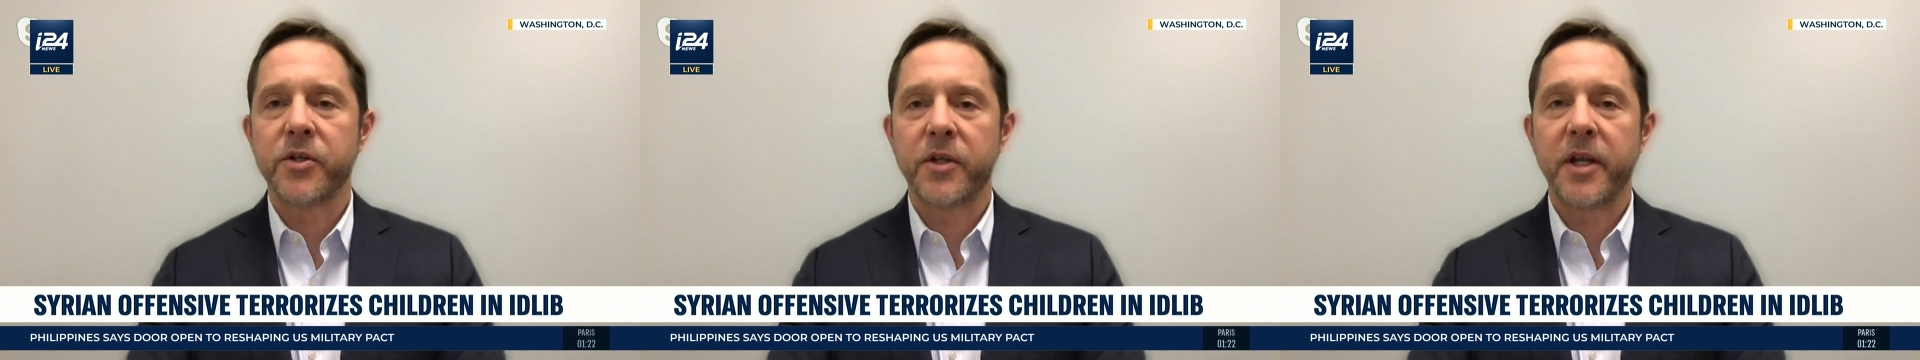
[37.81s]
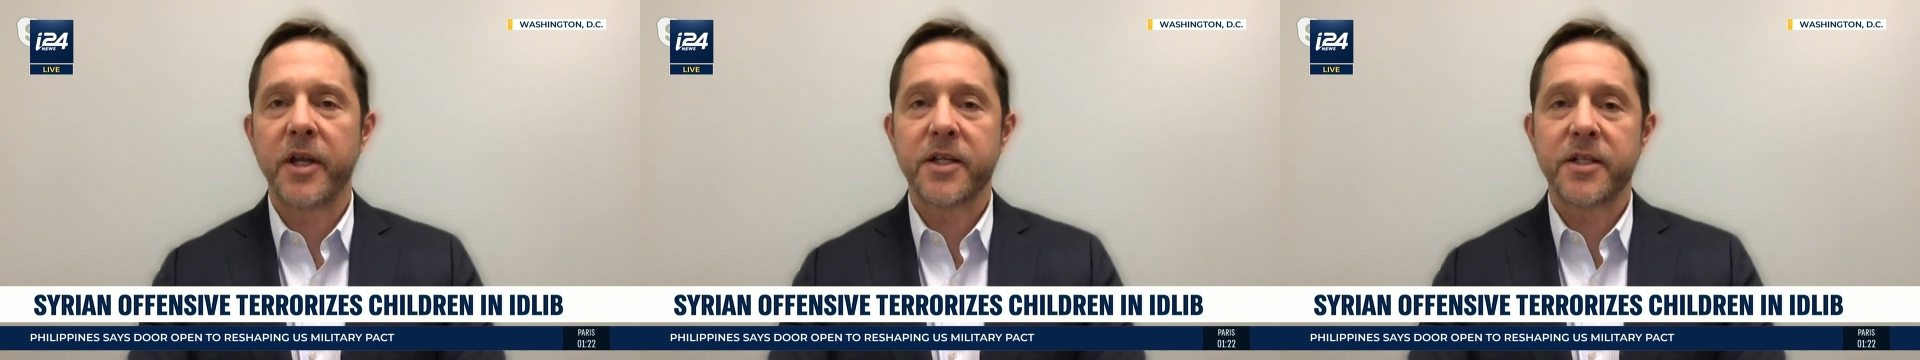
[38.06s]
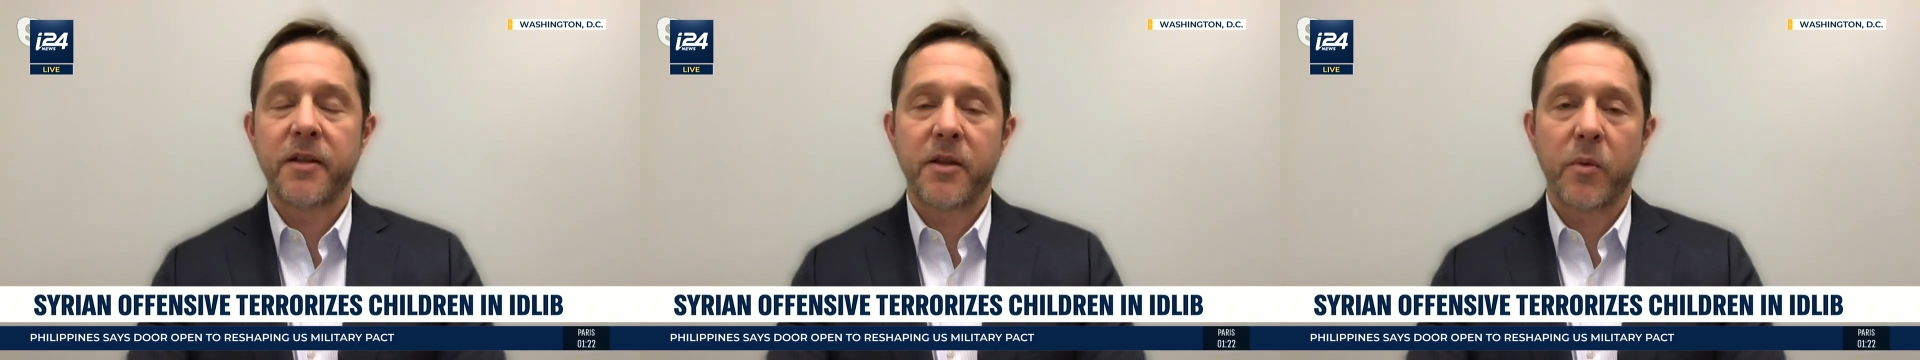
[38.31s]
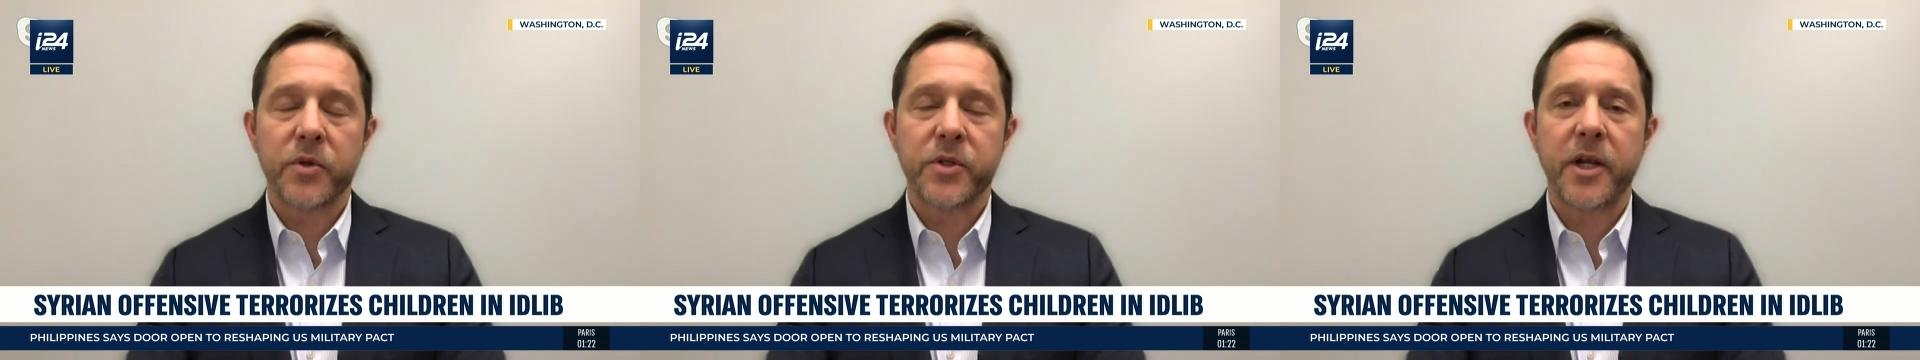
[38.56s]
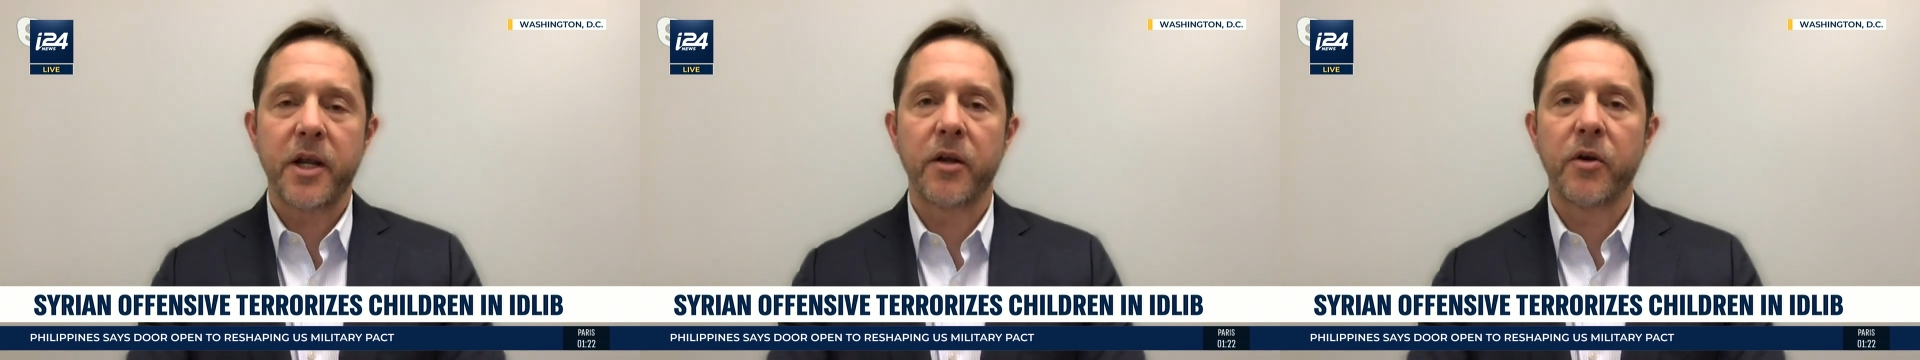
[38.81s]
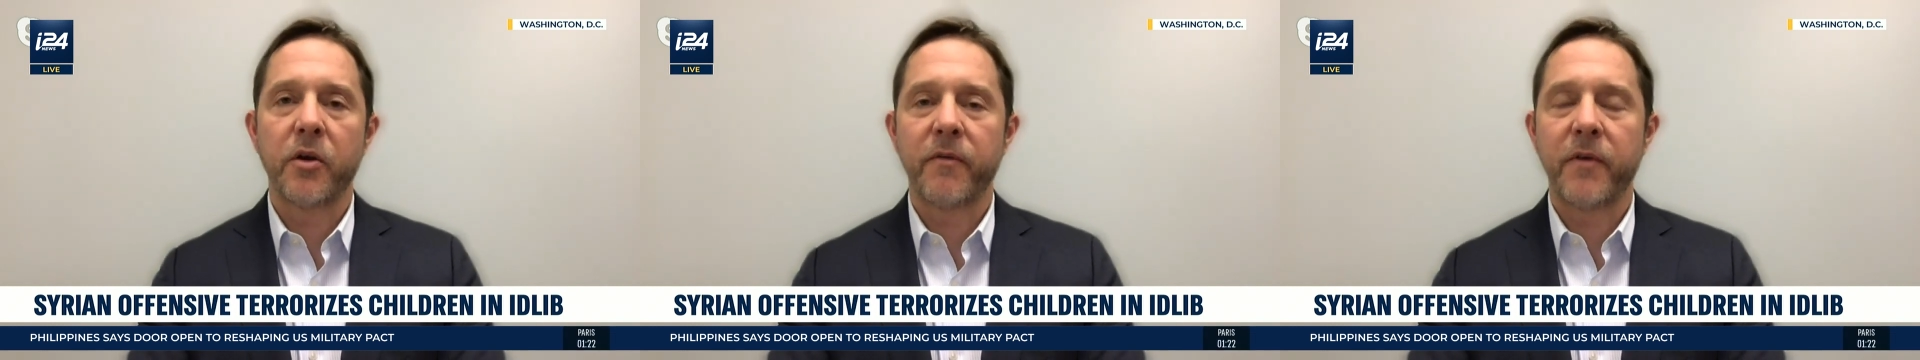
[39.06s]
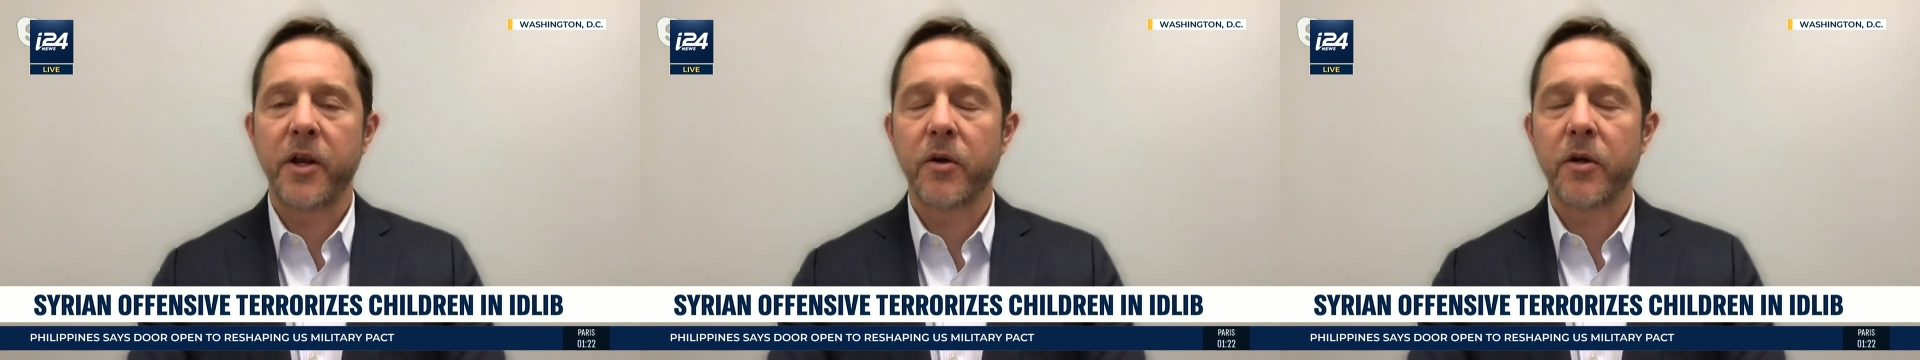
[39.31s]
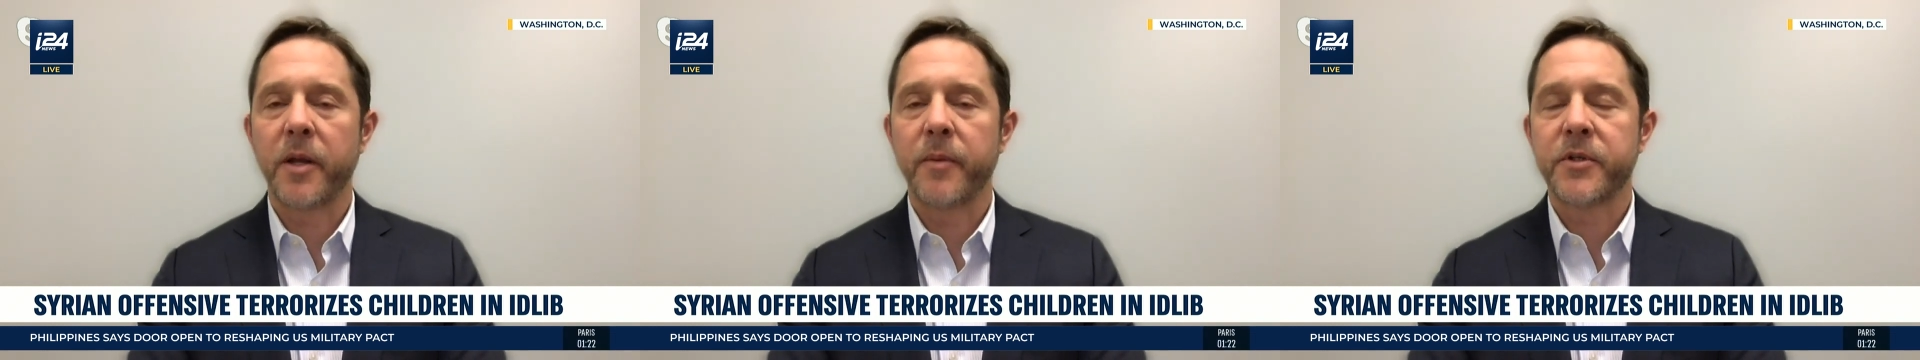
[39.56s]
to the extent that we're seeing in your video
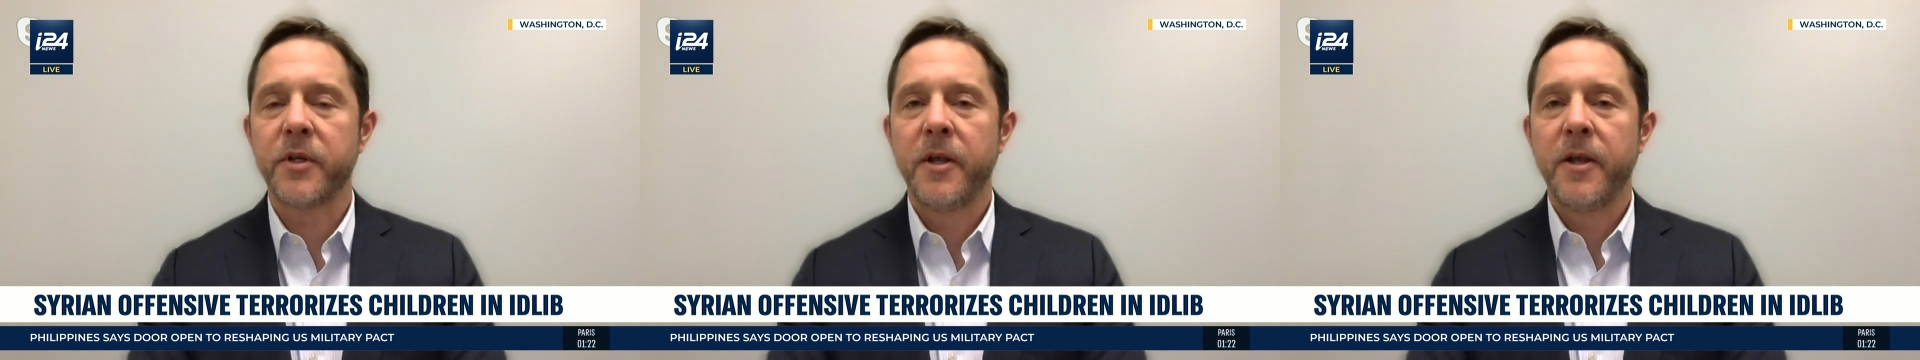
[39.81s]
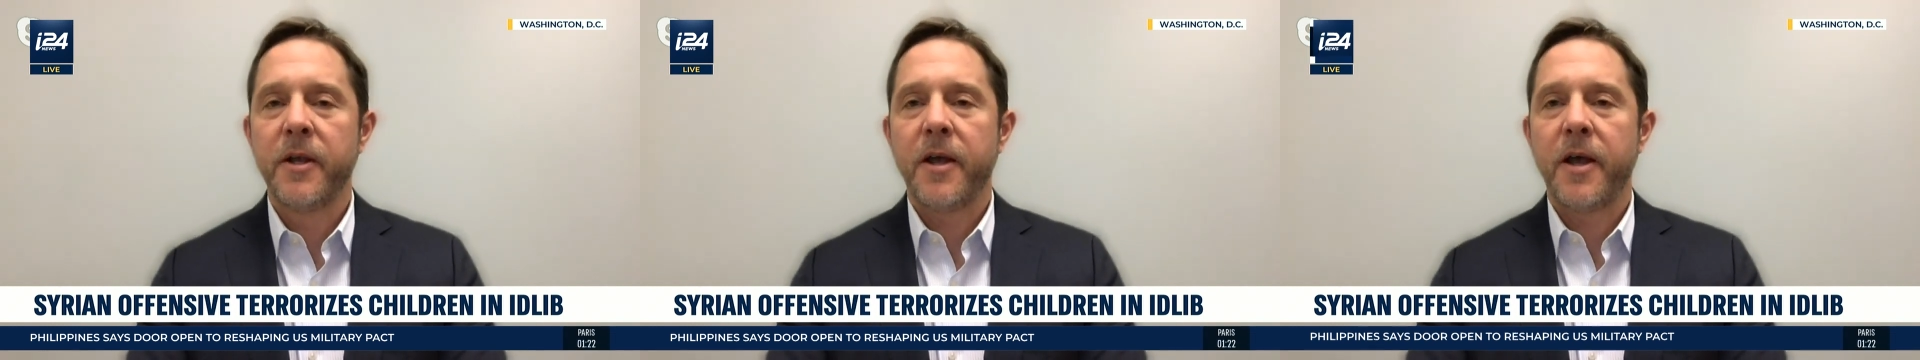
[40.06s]
clips.